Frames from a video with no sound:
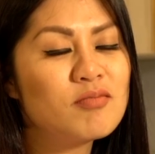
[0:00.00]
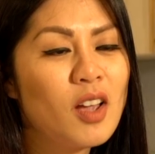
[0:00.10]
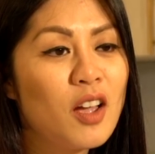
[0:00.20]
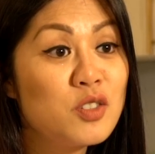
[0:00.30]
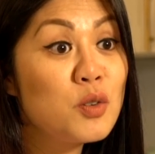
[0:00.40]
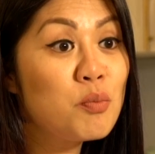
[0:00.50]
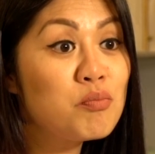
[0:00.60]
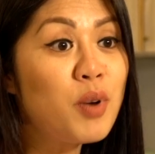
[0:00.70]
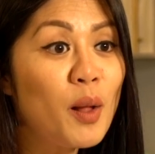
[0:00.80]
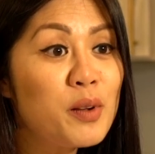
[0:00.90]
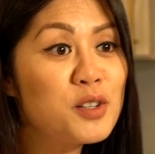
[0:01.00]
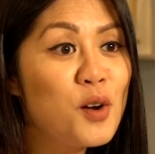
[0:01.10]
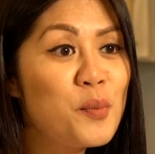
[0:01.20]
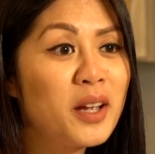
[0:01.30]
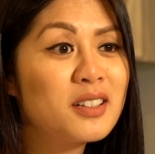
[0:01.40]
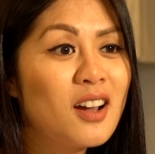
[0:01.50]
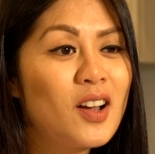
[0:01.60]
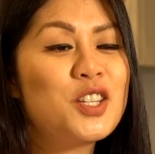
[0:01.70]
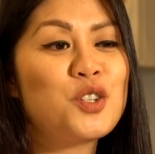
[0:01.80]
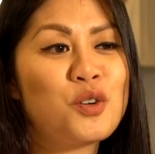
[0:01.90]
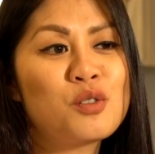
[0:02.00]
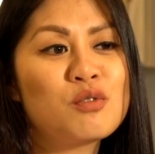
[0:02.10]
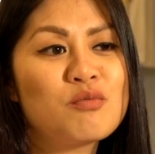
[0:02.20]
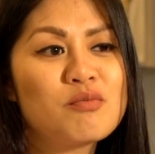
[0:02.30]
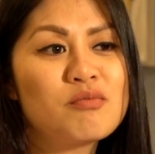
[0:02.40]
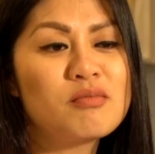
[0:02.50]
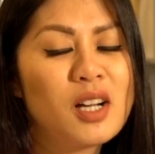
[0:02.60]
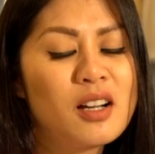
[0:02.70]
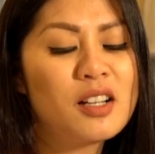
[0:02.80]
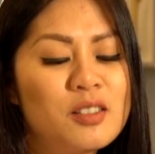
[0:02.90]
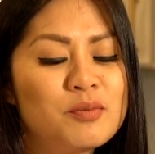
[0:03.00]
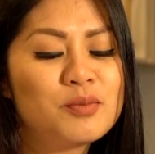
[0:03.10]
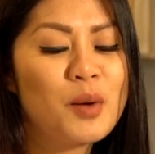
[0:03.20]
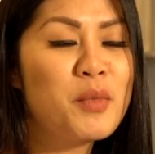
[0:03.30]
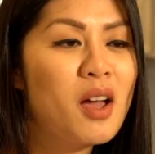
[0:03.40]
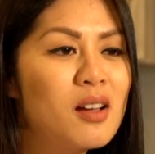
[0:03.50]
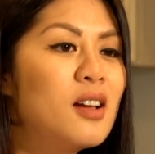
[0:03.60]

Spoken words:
As you probably know by now, I'm not.